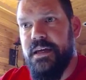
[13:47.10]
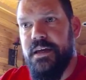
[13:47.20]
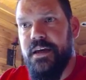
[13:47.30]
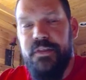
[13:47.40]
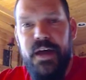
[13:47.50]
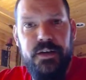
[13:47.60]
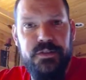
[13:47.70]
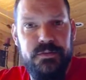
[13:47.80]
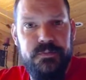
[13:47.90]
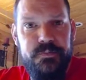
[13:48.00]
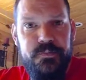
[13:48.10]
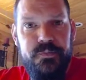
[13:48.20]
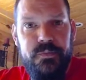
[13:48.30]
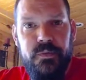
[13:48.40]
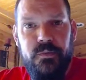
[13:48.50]
say, 1,000?
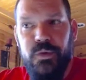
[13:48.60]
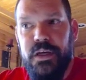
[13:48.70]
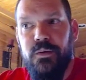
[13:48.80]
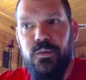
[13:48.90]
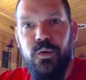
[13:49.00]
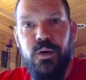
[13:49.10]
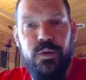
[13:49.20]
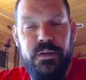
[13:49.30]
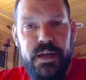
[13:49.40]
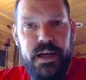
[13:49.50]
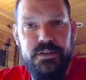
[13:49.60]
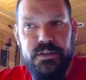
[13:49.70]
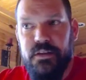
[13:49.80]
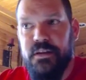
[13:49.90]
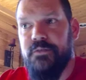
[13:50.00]
We get
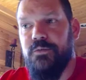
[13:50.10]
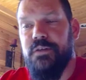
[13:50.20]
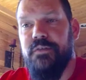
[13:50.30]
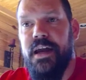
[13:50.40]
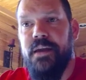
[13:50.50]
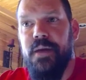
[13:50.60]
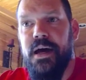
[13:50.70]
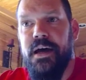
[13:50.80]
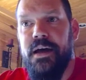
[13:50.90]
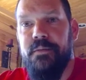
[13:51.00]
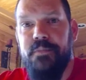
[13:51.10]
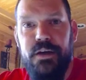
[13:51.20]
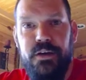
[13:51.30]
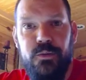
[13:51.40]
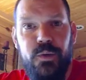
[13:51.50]
1/1000th. If we divide it
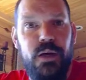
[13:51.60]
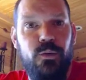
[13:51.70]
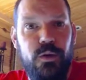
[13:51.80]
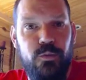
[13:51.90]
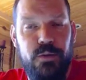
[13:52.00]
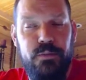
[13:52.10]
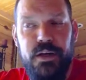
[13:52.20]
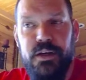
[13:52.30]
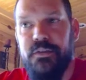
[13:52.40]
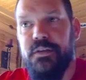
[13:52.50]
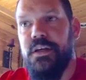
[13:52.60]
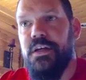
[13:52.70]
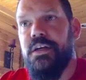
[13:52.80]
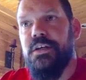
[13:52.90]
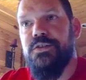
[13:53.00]
by 1,000,000, we get
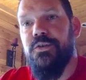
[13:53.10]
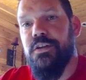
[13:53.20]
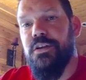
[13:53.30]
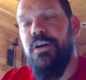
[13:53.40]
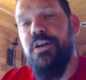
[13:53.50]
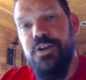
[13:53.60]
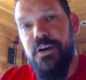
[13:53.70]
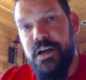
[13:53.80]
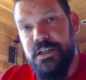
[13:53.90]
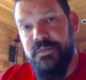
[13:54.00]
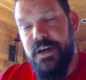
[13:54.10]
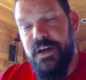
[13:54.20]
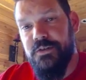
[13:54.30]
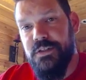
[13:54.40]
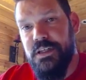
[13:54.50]
1/1,000,000th. So the larger our
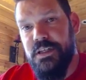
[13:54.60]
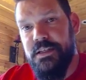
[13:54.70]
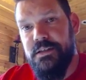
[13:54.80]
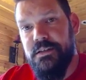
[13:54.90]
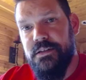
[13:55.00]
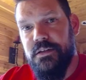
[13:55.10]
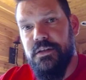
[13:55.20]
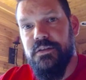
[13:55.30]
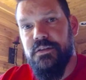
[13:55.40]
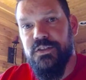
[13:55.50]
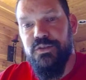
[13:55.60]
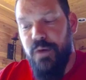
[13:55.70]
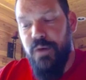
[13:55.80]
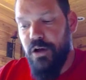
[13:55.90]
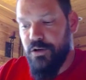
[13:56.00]
x values get,
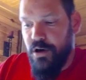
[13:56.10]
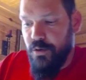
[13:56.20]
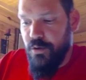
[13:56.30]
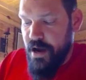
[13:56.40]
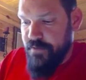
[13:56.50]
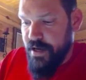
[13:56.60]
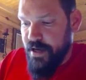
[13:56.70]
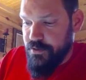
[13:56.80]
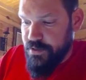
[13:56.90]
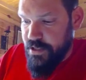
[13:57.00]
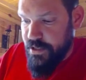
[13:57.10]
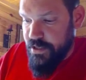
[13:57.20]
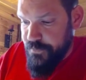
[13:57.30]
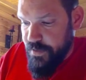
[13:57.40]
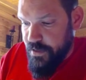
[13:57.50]
the smaller our y
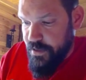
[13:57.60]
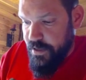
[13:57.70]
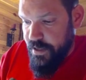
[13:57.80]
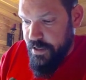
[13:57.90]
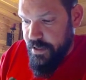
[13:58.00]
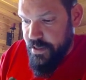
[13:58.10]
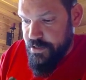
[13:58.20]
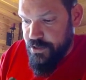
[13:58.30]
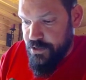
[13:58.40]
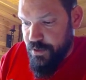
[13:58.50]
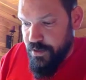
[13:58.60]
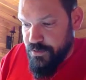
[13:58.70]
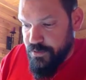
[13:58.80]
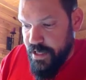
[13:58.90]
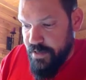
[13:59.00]
values get. And that's just
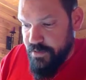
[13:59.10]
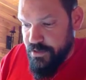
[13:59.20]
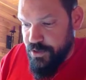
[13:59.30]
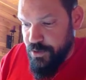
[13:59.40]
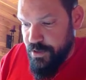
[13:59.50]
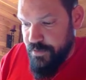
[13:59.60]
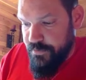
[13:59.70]
one of those kind of